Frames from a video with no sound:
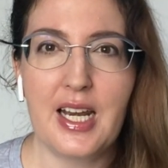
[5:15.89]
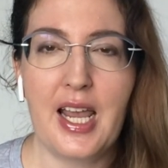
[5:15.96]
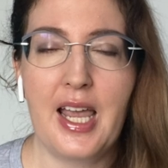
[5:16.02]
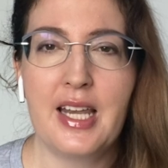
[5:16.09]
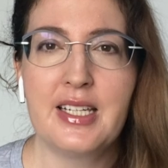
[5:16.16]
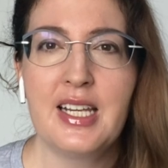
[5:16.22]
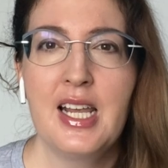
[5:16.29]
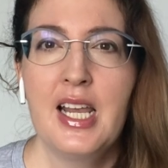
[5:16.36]

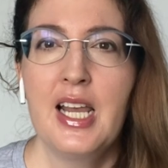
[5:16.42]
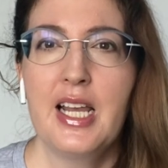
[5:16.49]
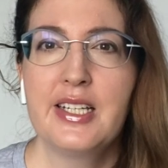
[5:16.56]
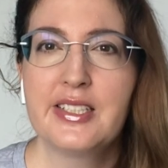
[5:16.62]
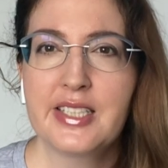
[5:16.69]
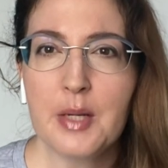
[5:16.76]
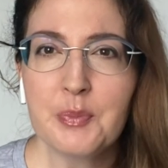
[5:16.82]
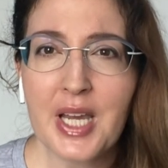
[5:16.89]
And in
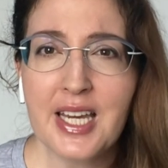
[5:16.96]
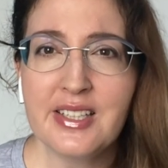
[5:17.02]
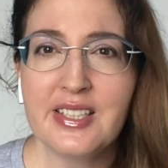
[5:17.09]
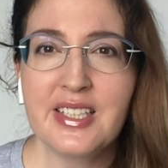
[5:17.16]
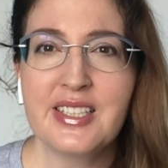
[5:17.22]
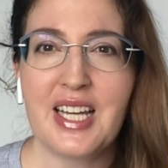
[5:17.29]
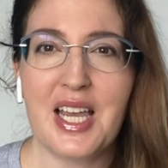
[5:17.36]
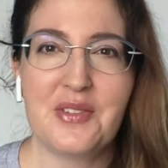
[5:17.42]
some
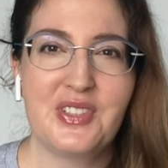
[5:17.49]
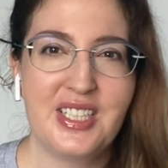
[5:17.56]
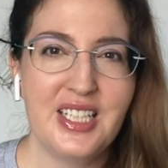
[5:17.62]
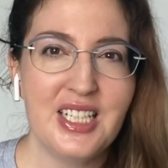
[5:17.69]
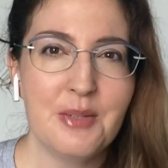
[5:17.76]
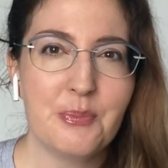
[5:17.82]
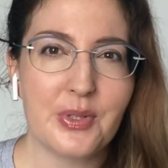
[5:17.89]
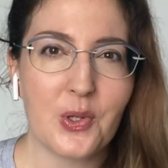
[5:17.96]
cases, I've
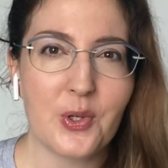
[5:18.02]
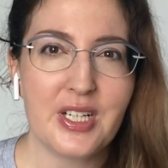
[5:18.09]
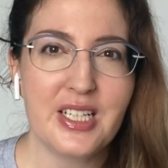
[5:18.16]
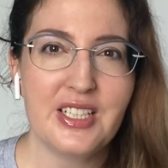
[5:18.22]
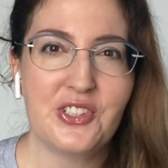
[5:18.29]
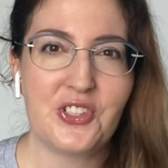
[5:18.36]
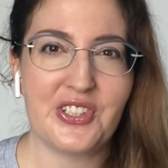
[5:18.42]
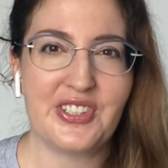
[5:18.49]
seen
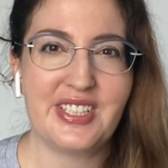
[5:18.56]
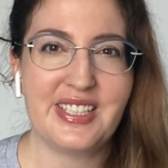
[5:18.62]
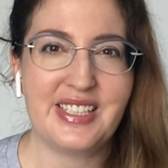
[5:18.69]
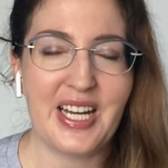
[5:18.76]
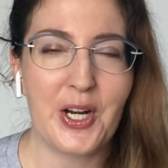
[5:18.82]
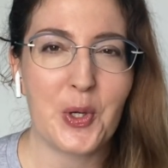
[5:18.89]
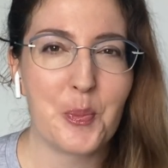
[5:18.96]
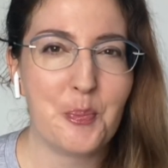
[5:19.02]
employees just
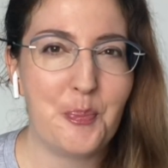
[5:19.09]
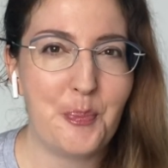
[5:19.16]
stare